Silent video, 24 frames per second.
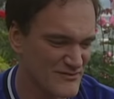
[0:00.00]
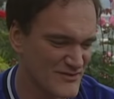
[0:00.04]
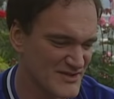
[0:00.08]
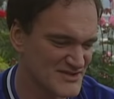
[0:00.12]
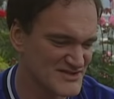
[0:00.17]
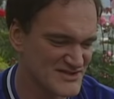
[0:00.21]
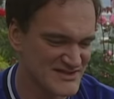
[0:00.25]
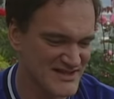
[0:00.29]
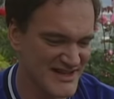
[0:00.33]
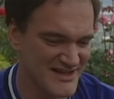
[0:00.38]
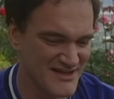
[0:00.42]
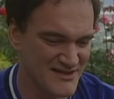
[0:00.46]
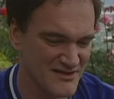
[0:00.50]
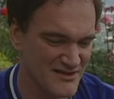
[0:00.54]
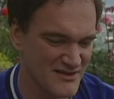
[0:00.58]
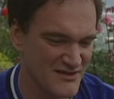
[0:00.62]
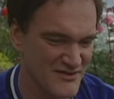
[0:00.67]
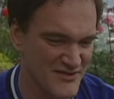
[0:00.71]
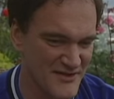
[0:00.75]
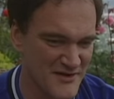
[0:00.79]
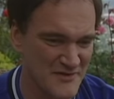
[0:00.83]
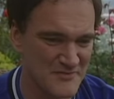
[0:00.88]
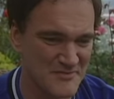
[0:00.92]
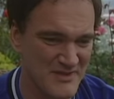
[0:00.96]
Which is like
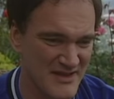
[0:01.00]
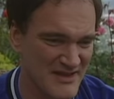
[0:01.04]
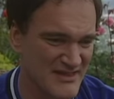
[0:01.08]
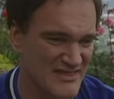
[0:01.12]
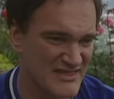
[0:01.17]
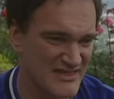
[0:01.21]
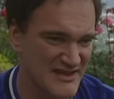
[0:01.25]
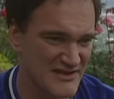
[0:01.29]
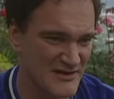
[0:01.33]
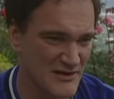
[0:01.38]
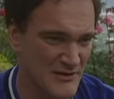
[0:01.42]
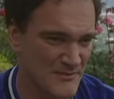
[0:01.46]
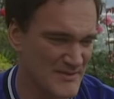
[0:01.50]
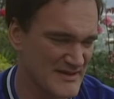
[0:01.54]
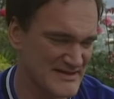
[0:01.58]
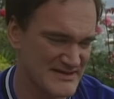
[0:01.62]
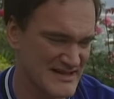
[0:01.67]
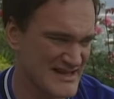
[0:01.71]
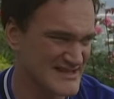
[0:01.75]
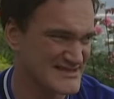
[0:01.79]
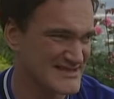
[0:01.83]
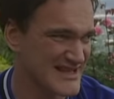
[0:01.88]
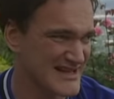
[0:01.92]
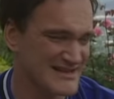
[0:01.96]
their big theater, but
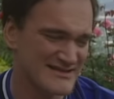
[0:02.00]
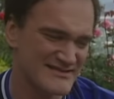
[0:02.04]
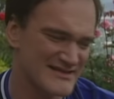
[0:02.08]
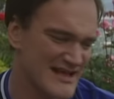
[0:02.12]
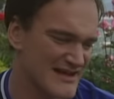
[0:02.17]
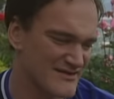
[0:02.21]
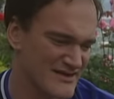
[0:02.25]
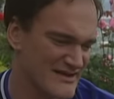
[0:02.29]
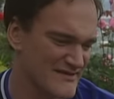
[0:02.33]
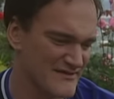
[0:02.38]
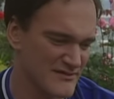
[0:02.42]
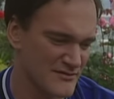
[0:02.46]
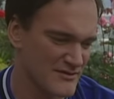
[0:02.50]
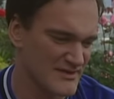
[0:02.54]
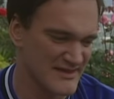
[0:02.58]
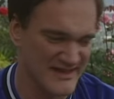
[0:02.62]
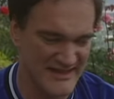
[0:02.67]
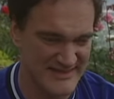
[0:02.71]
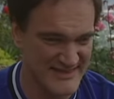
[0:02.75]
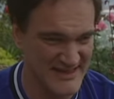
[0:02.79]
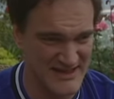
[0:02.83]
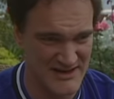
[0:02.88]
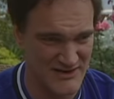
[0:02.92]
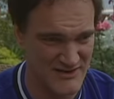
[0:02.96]
it's like not even
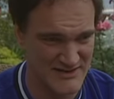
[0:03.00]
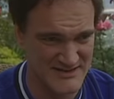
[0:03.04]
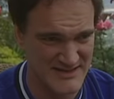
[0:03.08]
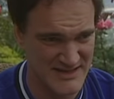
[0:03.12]
really a theater.